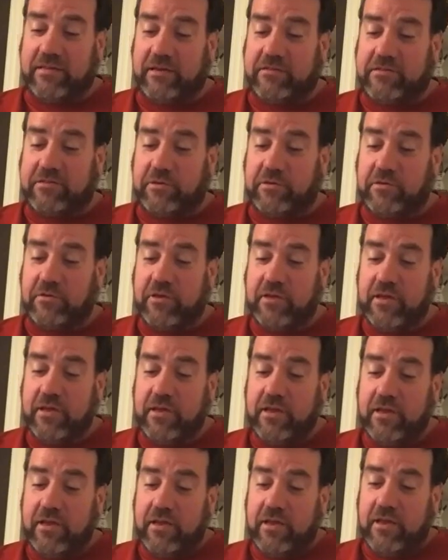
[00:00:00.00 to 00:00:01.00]
too.
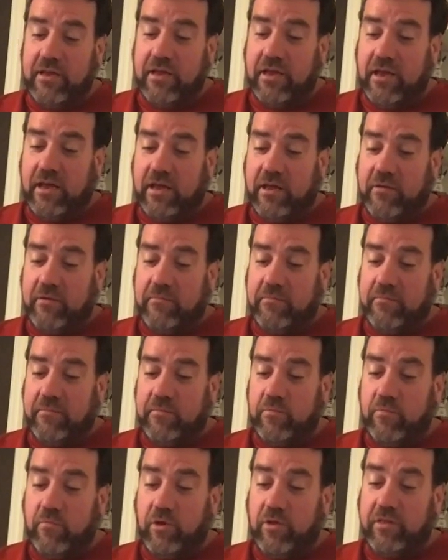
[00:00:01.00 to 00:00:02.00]
One
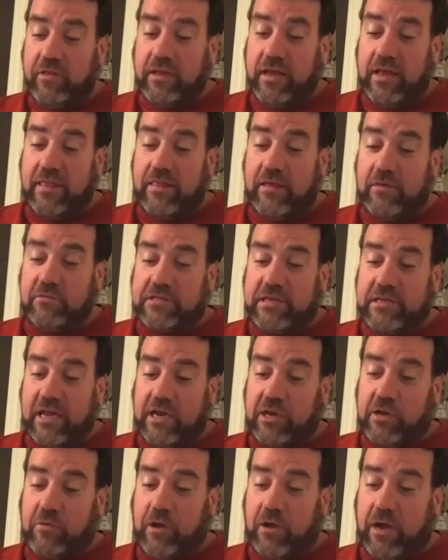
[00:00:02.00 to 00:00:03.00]
of the guy that was
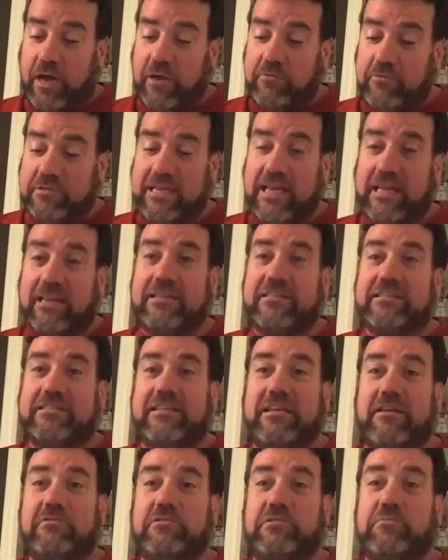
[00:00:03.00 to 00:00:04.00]
kind of quiet was Ellis,
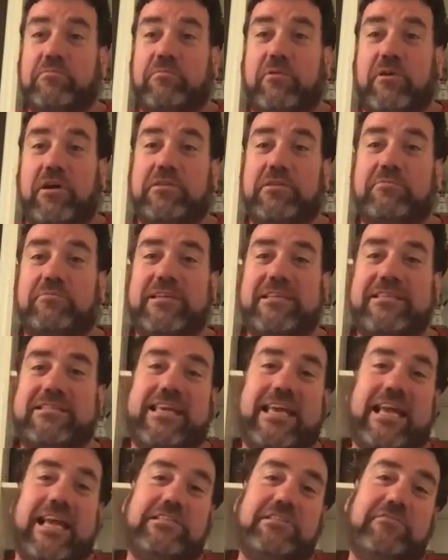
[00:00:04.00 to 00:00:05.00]
and I was surprised, but he's
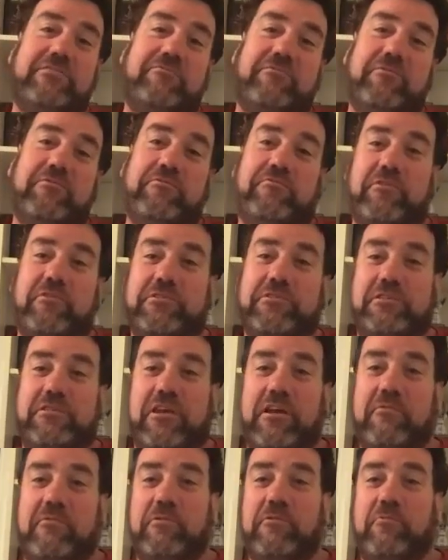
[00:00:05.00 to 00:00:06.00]
catching for the first
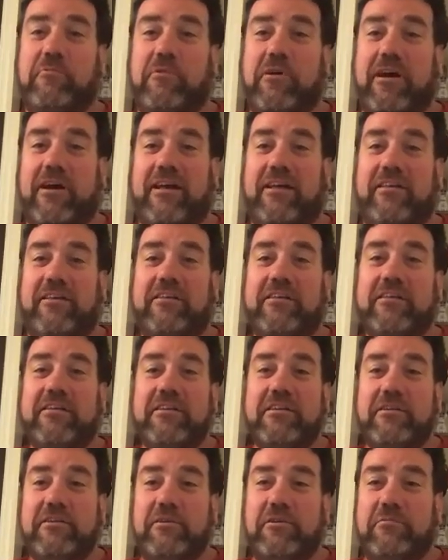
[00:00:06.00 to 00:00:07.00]
time in a while.
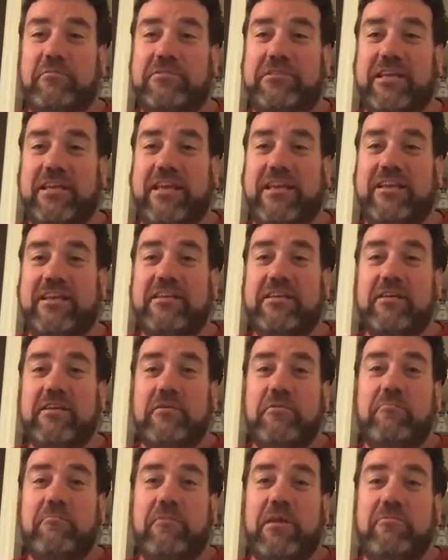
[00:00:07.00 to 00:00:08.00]
You know what I'm saying?
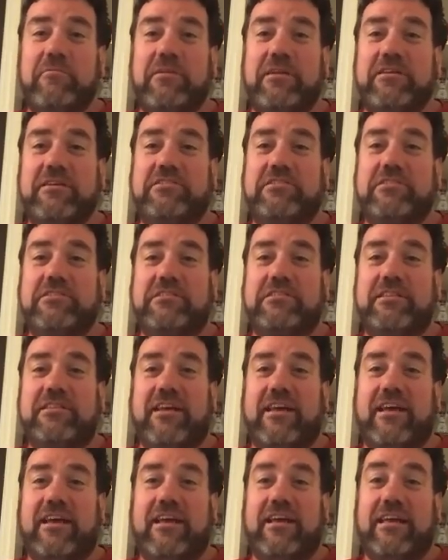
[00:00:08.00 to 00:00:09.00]
Maybe he just
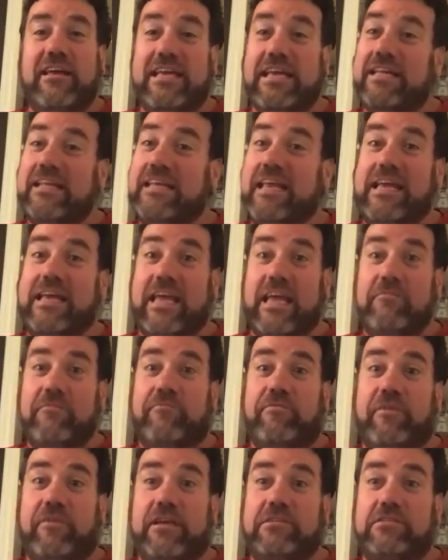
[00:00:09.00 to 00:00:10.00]
he had that
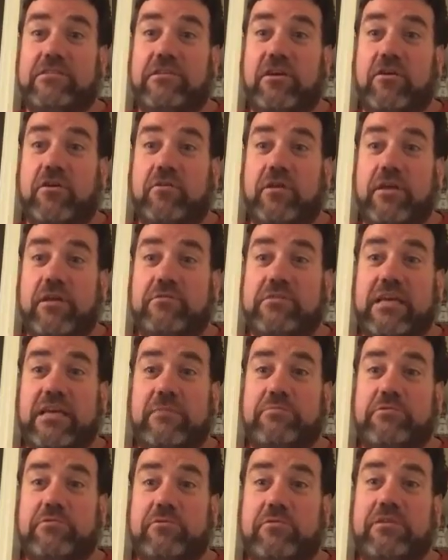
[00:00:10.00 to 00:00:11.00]
game face though. He was
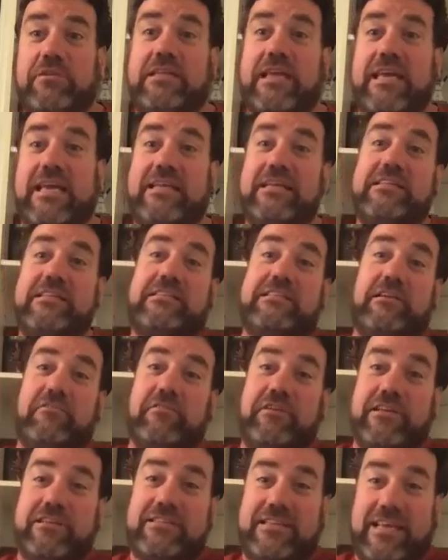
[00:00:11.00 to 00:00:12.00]
absolutely taking it
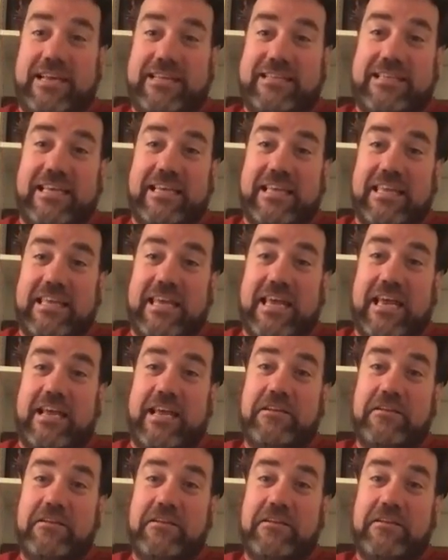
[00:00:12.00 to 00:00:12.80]
serious. I can tell you that.